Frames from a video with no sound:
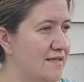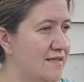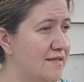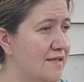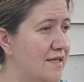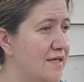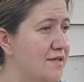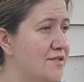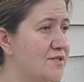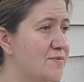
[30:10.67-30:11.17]

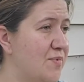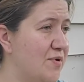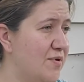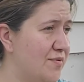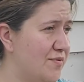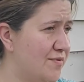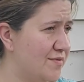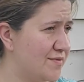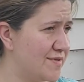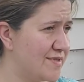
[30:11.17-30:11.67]
cleaned his
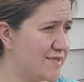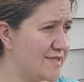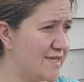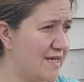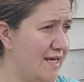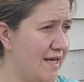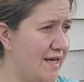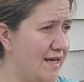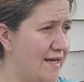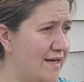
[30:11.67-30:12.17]
bowls
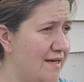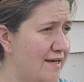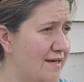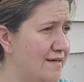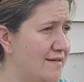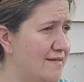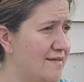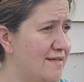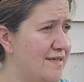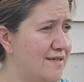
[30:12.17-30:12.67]

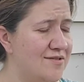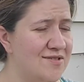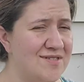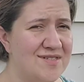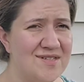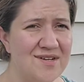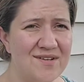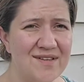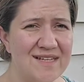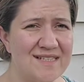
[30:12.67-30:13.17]
and you know
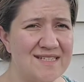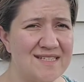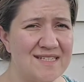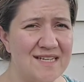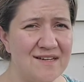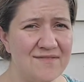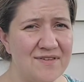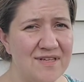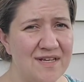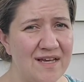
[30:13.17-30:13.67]
just all that
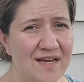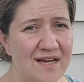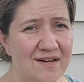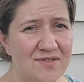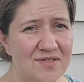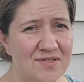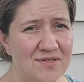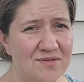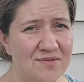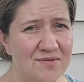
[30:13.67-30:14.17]
stuff that you have
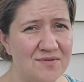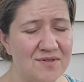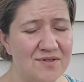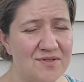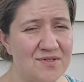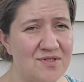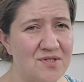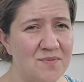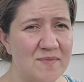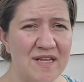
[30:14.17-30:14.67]
to do
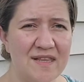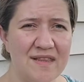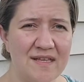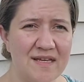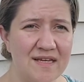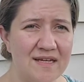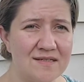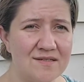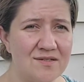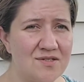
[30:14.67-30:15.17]
there's so many
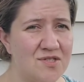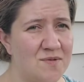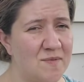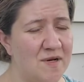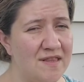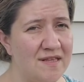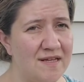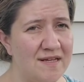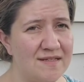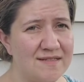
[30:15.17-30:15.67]
things there's so many
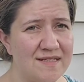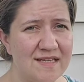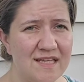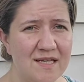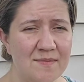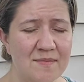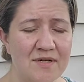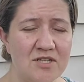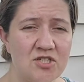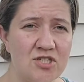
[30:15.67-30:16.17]
things i
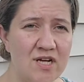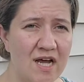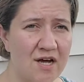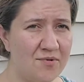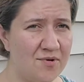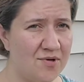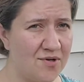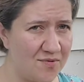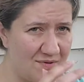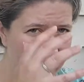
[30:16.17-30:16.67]
cleaned my
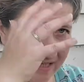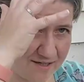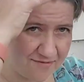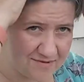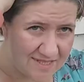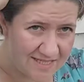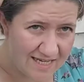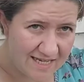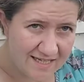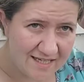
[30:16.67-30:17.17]
shower while i
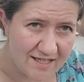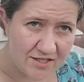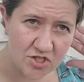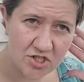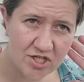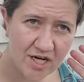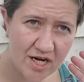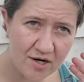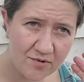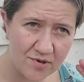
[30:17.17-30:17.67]
was taking a
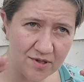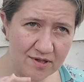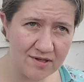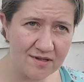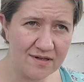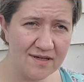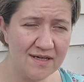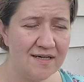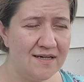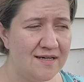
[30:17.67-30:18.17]

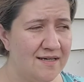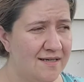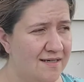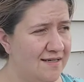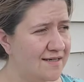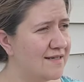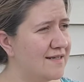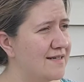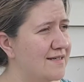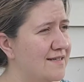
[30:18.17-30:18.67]
shower
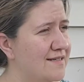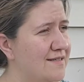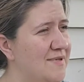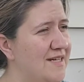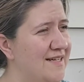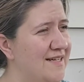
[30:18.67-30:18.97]
um,